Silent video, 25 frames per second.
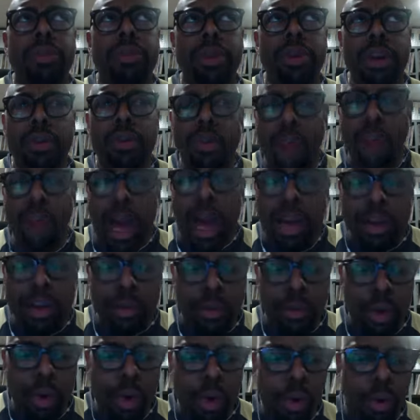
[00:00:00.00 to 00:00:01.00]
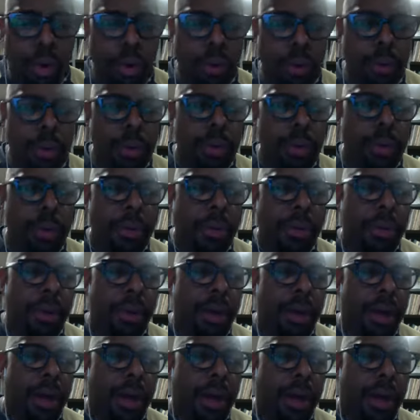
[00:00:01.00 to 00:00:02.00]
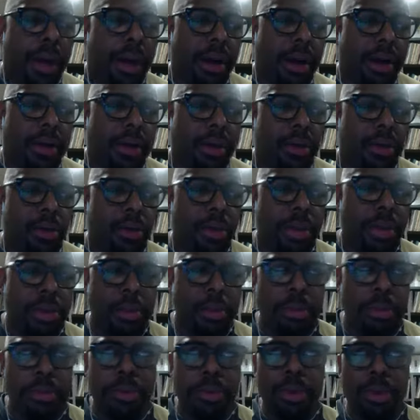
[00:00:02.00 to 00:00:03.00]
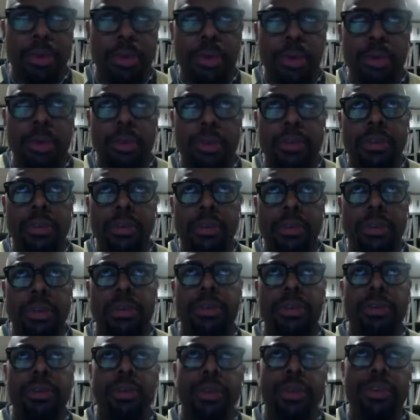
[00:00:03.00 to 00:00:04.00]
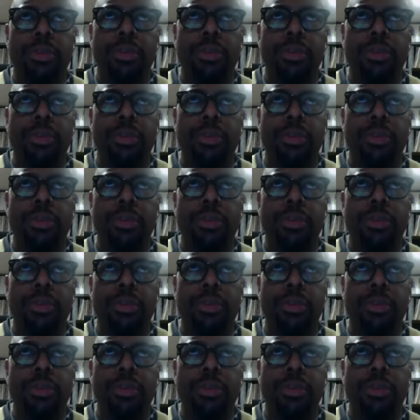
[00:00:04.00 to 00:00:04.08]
at rock and roll, uh, rhythm and blues, which, which